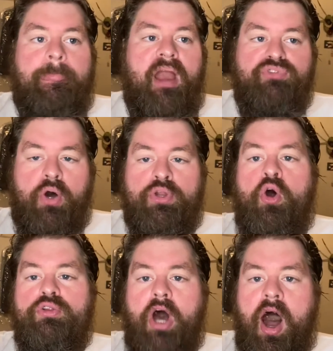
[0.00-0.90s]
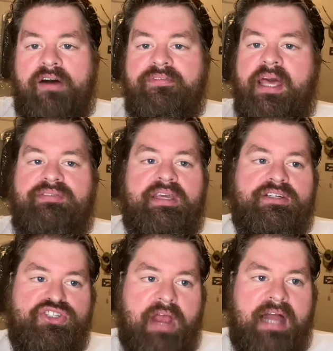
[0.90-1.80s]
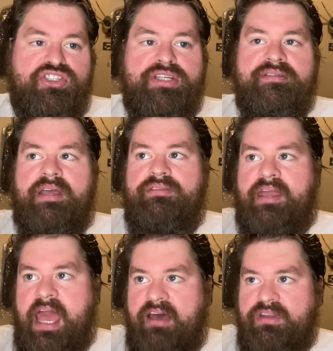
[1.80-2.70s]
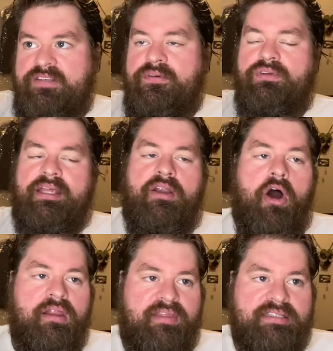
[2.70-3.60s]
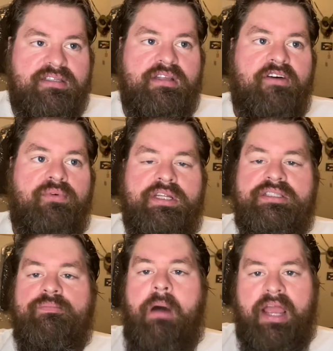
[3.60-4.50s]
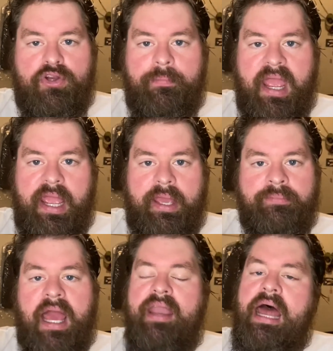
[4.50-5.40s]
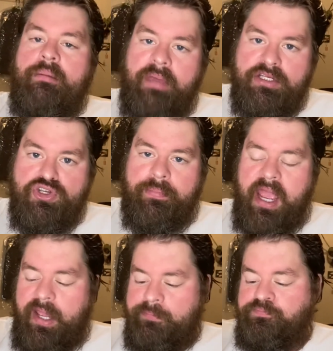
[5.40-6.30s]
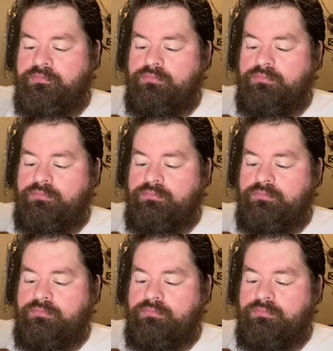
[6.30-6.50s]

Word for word: don't hold off. Get the extractions, get the cavities filled, get all of that stuff when it's minor pain and not major pain